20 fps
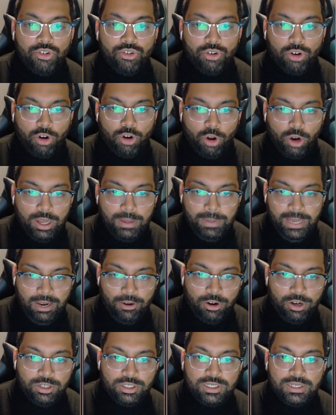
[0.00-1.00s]
Draconim
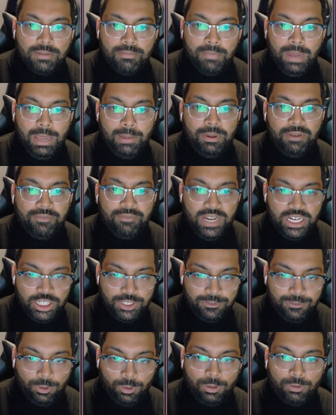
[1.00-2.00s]
heroes may be
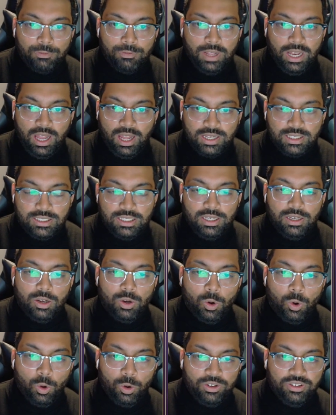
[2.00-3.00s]
vengeful, reluctant,
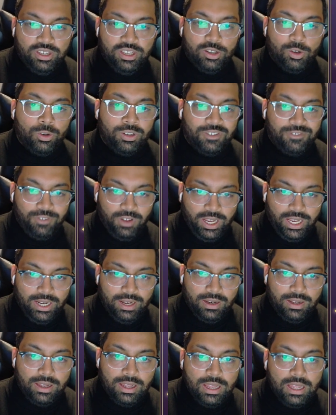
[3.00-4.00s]
haunted, or
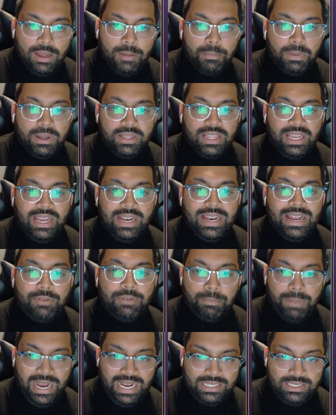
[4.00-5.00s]
defiant, but they are
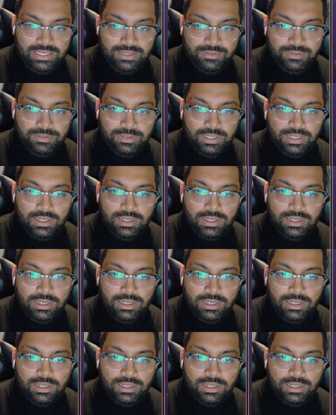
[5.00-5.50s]
never passive.